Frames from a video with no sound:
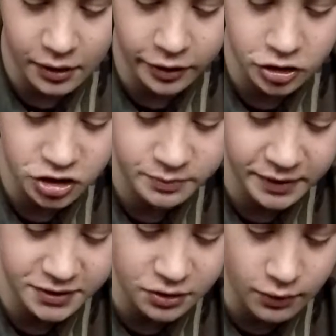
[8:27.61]
of just
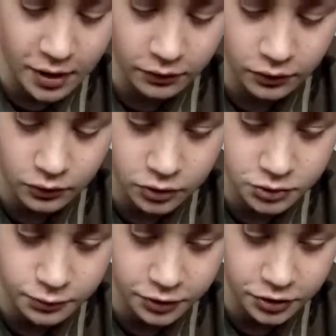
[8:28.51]
spins around the guns.
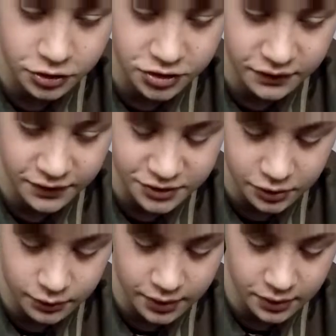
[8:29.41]
We're going to just give this a
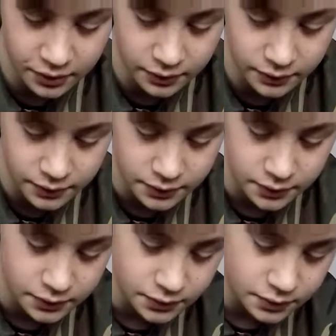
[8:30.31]
quick little...
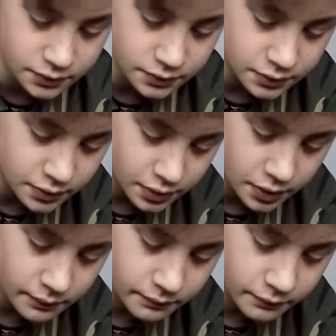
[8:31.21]

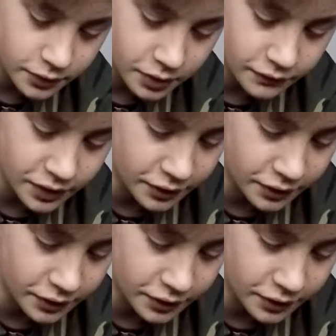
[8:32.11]
Yeah, we're going to get that